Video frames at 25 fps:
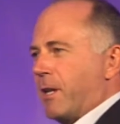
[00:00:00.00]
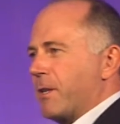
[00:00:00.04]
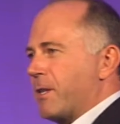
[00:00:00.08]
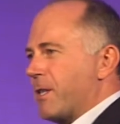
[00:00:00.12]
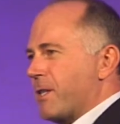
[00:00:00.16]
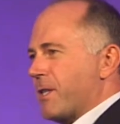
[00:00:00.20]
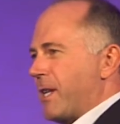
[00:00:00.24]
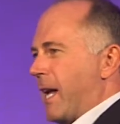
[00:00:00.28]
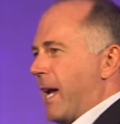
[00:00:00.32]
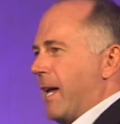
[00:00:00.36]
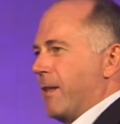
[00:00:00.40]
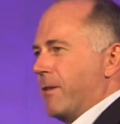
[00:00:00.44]

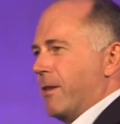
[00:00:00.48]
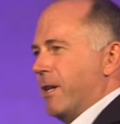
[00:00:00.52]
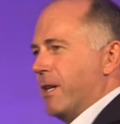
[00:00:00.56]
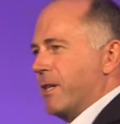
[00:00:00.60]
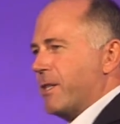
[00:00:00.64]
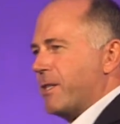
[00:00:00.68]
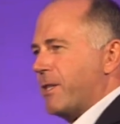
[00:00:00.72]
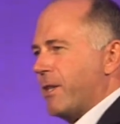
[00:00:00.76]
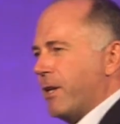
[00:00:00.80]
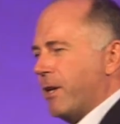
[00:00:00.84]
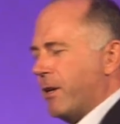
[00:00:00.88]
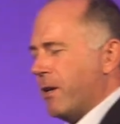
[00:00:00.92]
understand
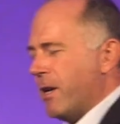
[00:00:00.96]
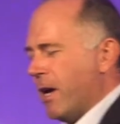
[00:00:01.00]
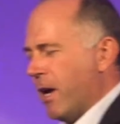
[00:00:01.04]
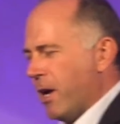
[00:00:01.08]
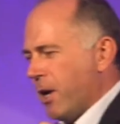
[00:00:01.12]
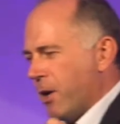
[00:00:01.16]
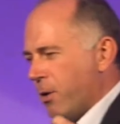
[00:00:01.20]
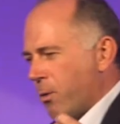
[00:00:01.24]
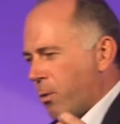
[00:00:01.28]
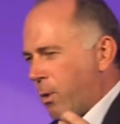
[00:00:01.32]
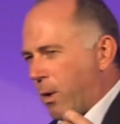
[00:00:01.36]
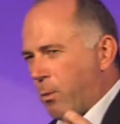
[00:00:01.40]
this, that
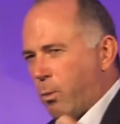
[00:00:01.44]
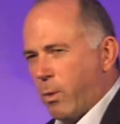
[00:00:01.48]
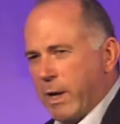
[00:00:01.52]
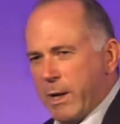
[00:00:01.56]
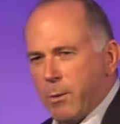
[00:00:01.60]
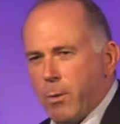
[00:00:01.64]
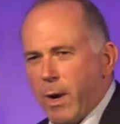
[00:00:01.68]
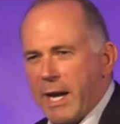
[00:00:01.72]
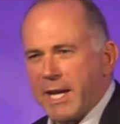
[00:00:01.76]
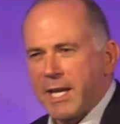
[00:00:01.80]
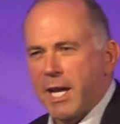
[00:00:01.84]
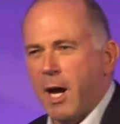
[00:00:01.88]
when we
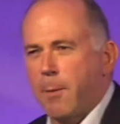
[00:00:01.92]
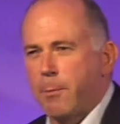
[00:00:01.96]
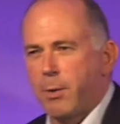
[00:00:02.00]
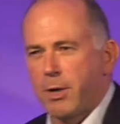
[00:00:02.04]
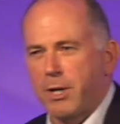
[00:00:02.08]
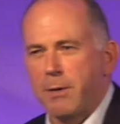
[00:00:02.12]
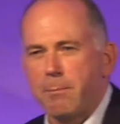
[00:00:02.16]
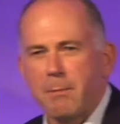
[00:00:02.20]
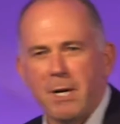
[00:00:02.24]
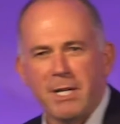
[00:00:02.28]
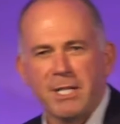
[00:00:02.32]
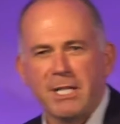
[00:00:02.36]
wake up on
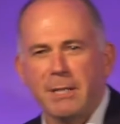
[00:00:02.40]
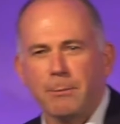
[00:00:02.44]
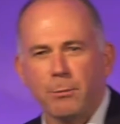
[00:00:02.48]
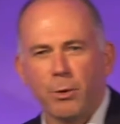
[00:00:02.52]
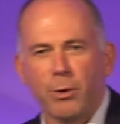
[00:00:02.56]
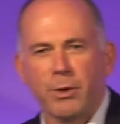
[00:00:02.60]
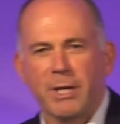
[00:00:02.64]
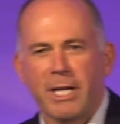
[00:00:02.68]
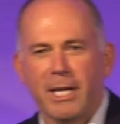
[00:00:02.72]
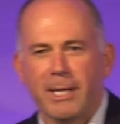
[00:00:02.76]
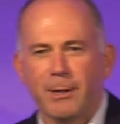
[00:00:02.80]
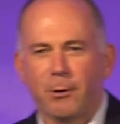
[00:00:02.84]
a Monday
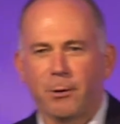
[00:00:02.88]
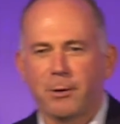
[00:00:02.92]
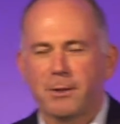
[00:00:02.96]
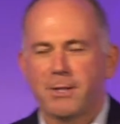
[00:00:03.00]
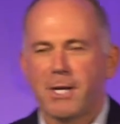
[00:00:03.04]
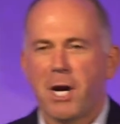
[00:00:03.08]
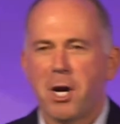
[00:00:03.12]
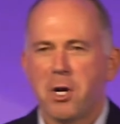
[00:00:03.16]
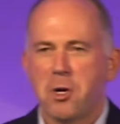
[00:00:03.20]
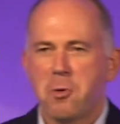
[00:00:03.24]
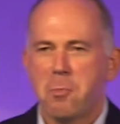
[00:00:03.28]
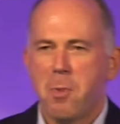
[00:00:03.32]
morning in
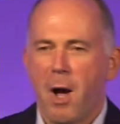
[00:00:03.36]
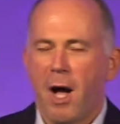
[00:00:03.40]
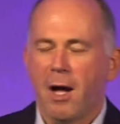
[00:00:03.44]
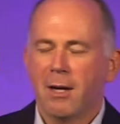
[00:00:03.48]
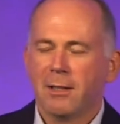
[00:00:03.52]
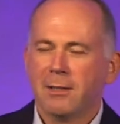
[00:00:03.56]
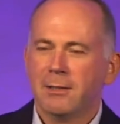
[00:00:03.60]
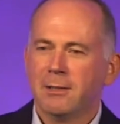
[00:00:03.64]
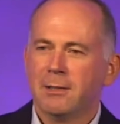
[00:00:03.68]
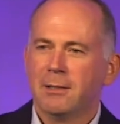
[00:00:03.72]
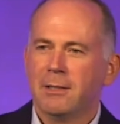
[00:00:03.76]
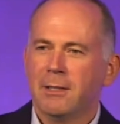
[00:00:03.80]
October,
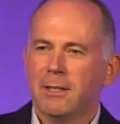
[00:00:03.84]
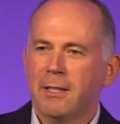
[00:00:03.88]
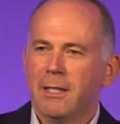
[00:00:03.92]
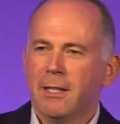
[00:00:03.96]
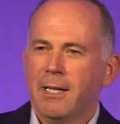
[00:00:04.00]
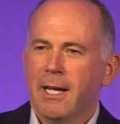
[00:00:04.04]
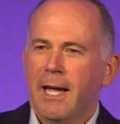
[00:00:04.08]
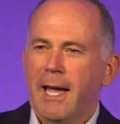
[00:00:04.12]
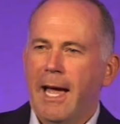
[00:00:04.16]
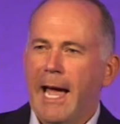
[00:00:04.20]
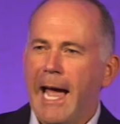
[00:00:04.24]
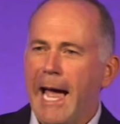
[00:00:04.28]

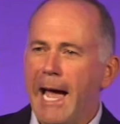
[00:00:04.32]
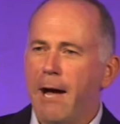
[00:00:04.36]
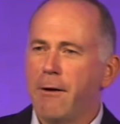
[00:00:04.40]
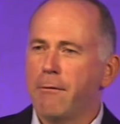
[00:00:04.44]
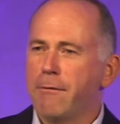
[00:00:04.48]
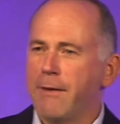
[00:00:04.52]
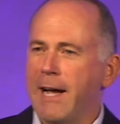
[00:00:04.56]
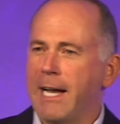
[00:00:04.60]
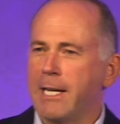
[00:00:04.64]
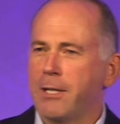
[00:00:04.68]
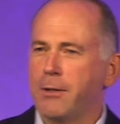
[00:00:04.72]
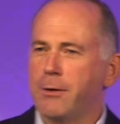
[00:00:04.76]
our
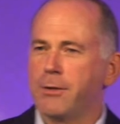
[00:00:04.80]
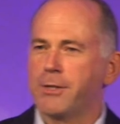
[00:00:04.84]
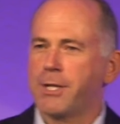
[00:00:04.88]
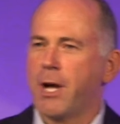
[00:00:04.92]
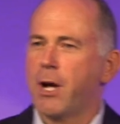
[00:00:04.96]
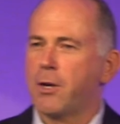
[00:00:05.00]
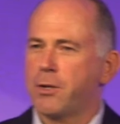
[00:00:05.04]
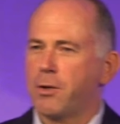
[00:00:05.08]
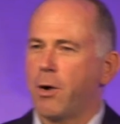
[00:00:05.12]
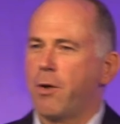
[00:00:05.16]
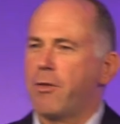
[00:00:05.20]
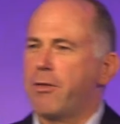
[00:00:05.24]
values
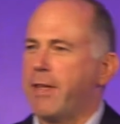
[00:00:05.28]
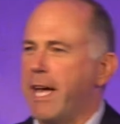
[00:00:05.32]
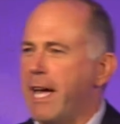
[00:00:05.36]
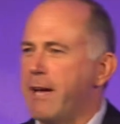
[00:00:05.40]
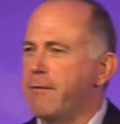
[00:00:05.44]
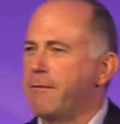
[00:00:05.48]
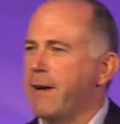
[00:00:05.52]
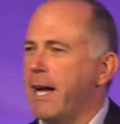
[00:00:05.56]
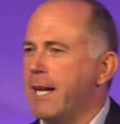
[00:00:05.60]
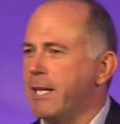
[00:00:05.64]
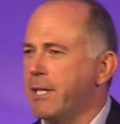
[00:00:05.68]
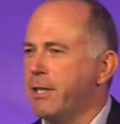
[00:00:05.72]
are not their
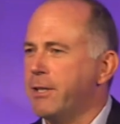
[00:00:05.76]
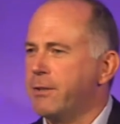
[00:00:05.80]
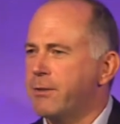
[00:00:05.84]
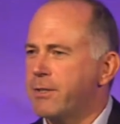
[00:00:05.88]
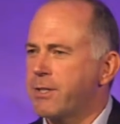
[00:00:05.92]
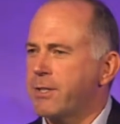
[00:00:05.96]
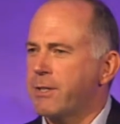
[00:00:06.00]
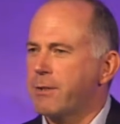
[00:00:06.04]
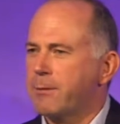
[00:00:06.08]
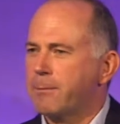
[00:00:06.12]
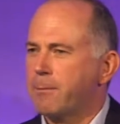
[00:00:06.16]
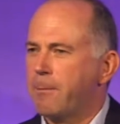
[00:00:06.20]

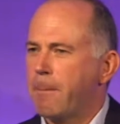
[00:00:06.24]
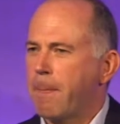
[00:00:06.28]
values.